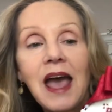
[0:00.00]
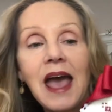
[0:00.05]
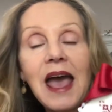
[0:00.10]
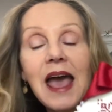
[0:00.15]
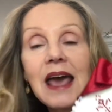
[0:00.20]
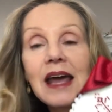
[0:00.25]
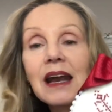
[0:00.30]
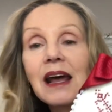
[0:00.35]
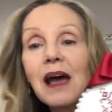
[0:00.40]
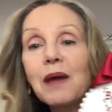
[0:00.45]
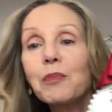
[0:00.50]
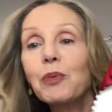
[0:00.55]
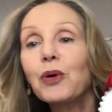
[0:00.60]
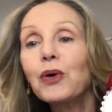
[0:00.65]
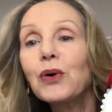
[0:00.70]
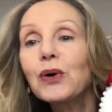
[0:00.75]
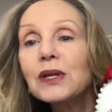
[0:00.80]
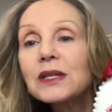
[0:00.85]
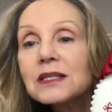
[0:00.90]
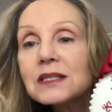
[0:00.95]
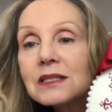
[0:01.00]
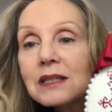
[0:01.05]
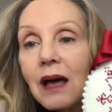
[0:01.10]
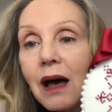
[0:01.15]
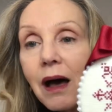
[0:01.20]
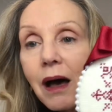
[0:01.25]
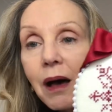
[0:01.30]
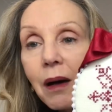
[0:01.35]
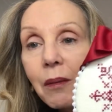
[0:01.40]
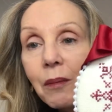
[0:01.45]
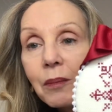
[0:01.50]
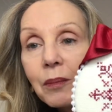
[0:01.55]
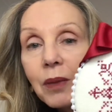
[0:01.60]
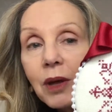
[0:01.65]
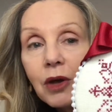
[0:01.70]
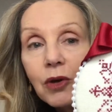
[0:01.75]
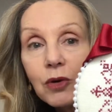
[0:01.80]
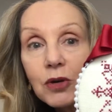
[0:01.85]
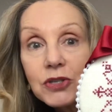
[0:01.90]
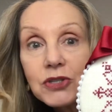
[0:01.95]
And I put
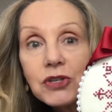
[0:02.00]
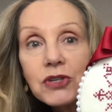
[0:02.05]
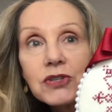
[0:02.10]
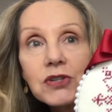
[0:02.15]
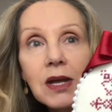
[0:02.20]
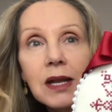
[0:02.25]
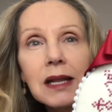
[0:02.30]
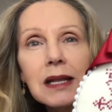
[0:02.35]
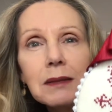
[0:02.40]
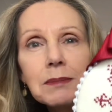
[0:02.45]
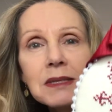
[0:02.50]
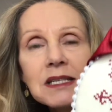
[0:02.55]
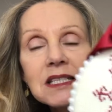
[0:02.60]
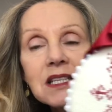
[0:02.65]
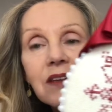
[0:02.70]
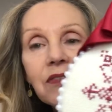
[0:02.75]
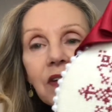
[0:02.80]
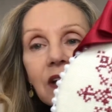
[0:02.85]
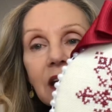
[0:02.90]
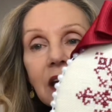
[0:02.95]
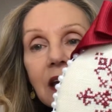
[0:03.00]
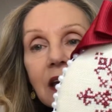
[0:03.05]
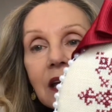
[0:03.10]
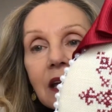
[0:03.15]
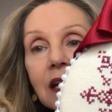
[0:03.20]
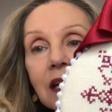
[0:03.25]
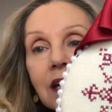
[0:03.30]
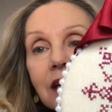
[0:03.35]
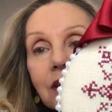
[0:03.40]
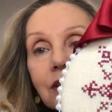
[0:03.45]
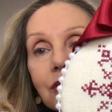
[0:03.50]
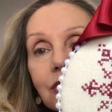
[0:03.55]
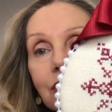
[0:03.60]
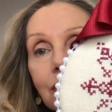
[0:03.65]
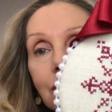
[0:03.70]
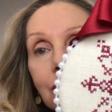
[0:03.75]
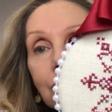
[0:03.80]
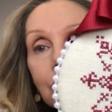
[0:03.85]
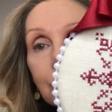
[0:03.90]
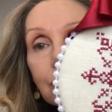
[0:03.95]
some crystals on it. Let me see if I can get it
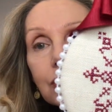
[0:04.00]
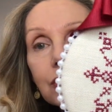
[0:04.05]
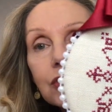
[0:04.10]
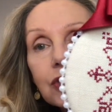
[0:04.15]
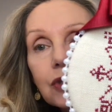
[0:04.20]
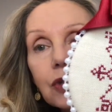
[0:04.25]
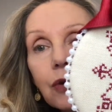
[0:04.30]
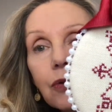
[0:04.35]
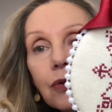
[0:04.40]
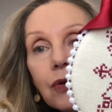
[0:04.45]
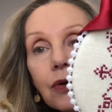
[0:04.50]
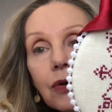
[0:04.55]
to show the